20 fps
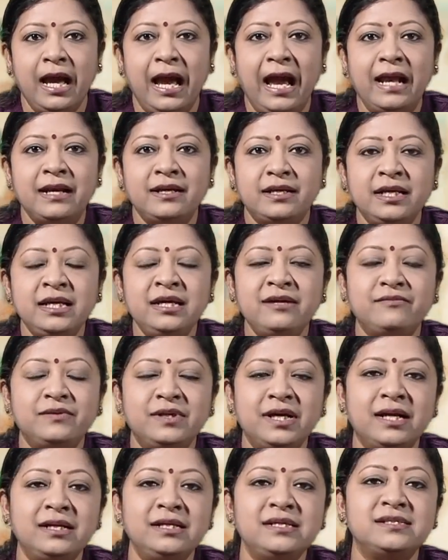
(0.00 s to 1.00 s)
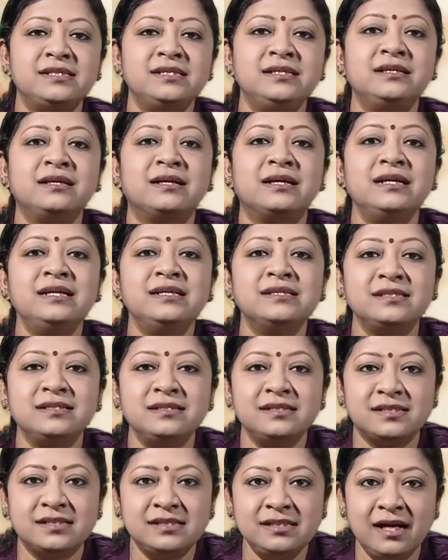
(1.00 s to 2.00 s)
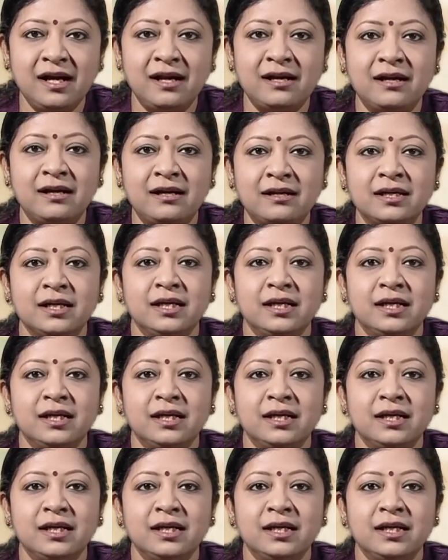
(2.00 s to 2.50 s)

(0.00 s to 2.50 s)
and if there is increase in CRR,